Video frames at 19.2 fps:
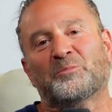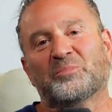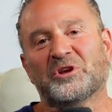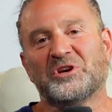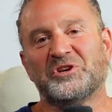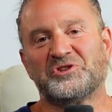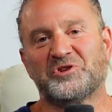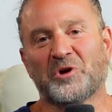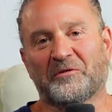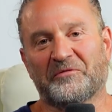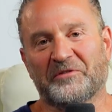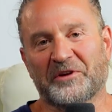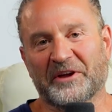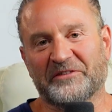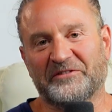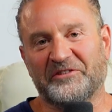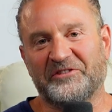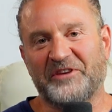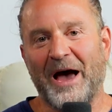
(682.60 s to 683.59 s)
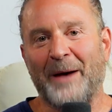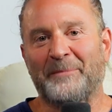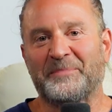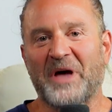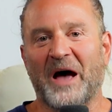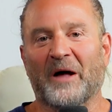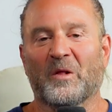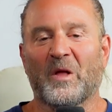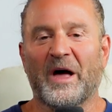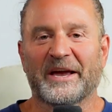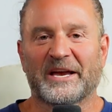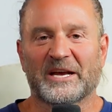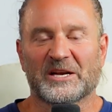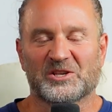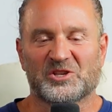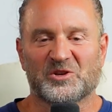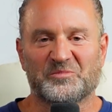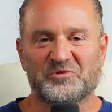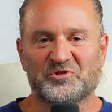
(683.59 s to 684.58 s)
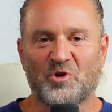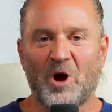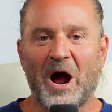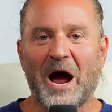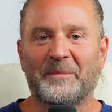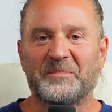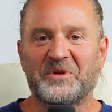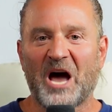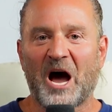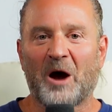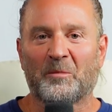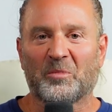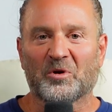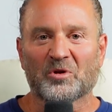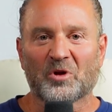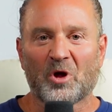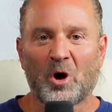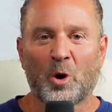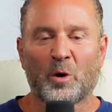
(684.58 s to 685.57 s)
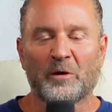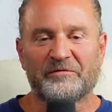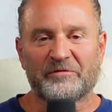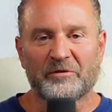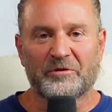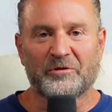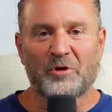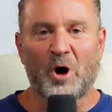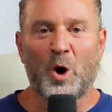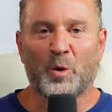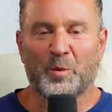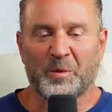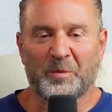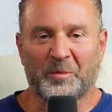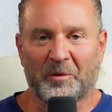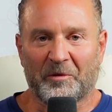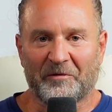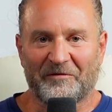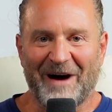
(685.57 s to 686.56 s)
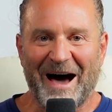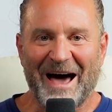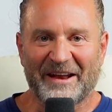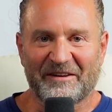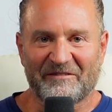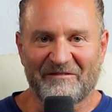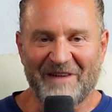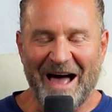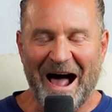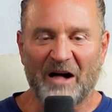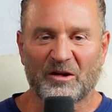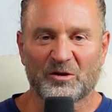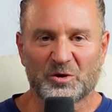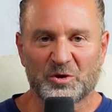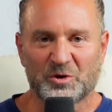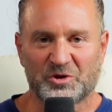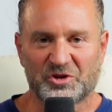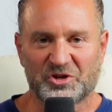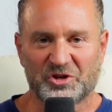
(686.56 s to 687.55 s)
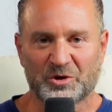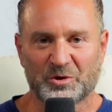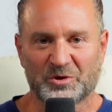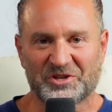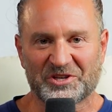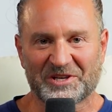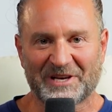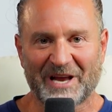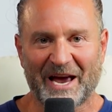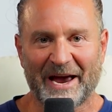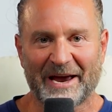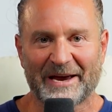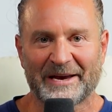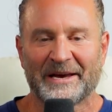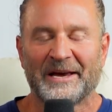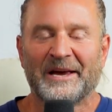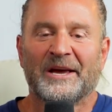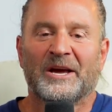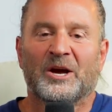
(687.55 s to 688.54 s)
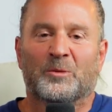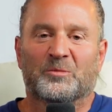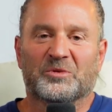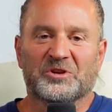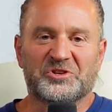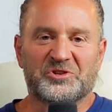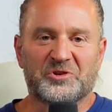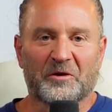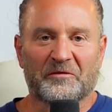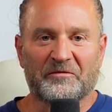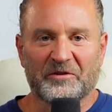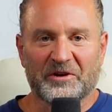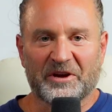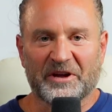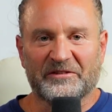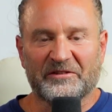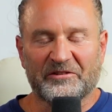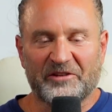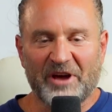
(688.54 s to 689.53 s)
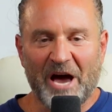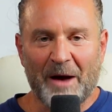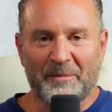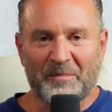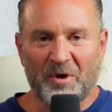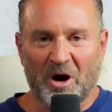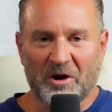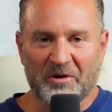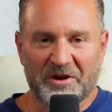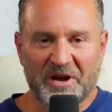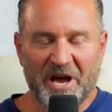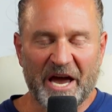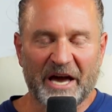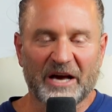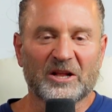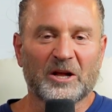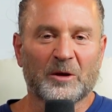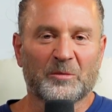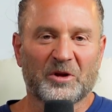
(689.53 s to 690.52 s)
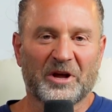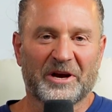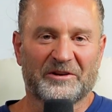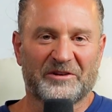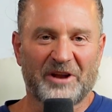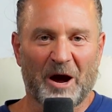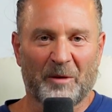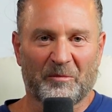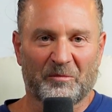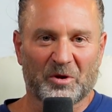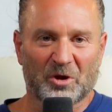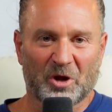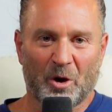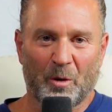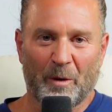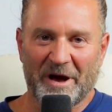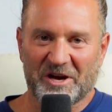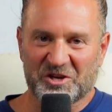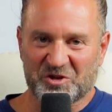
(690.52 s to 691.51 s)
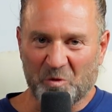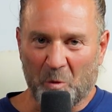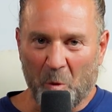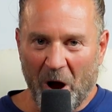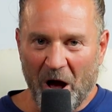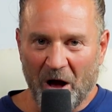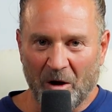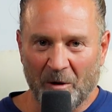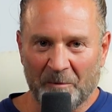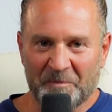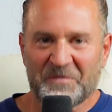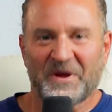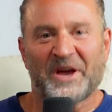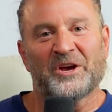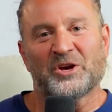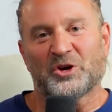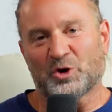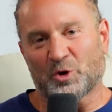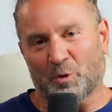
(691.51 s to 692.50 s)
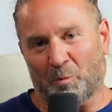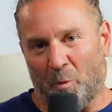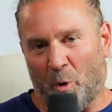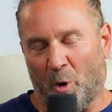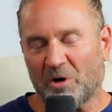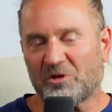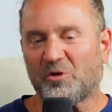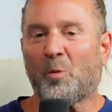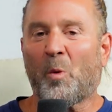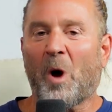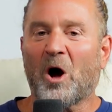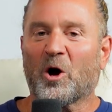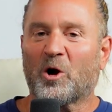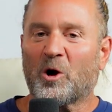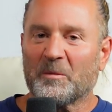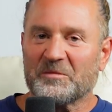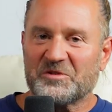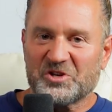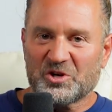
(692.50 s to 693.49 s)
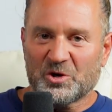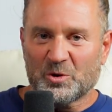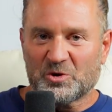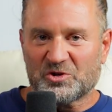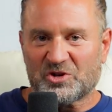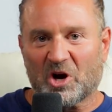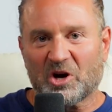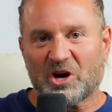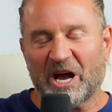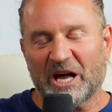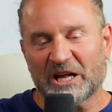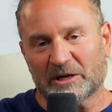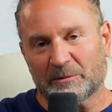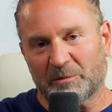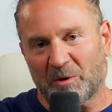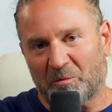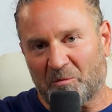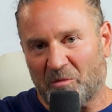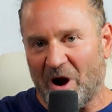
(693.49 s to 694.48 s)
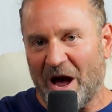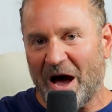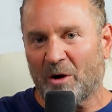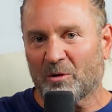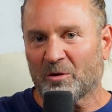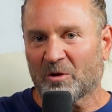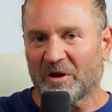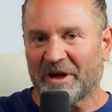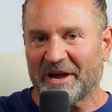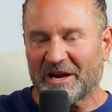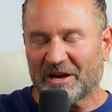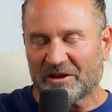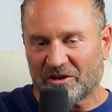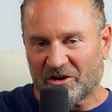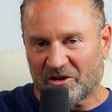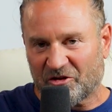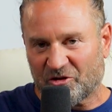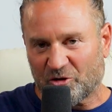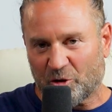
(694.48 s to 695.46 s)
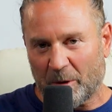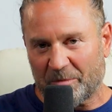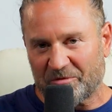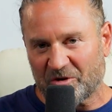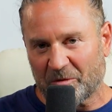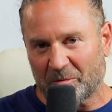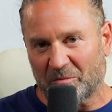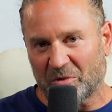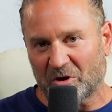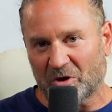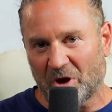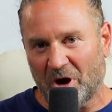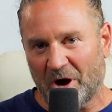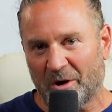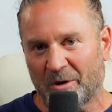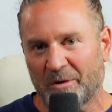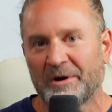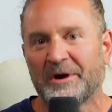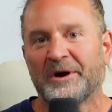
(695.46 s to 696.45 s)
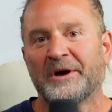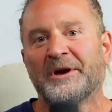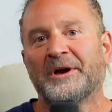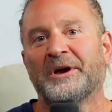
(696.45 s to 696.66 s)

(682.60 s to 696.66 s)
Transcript: Please don't forget to tap that like and subscribe down below if you thought we provided value to you today. Please don't forget to tap our Caleb link down below as well. You're more than welcome to use our Caleb and Brown link in the description below,